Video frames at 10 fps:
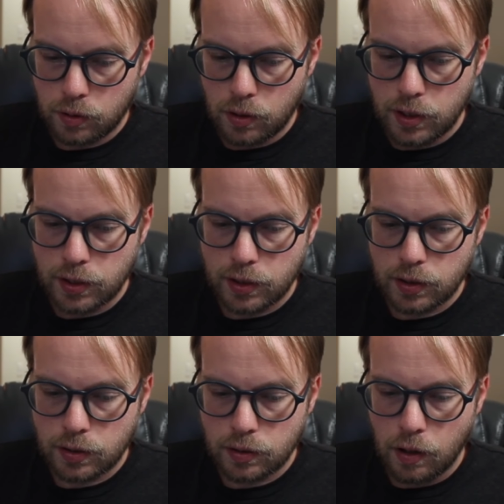
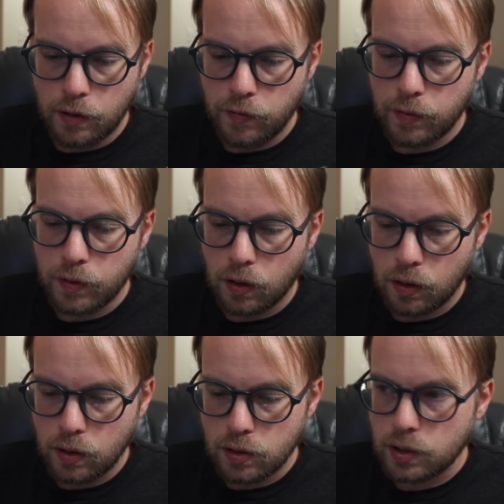35
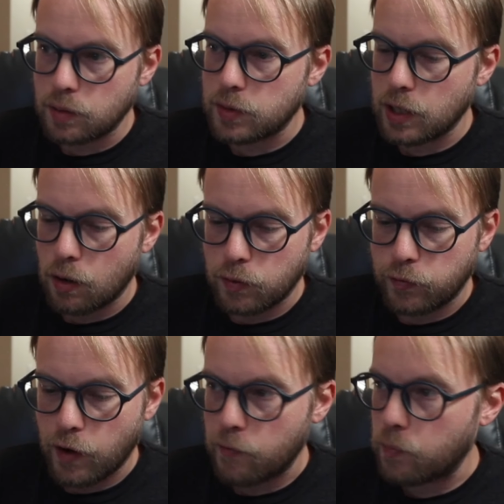cards, comes out over $5.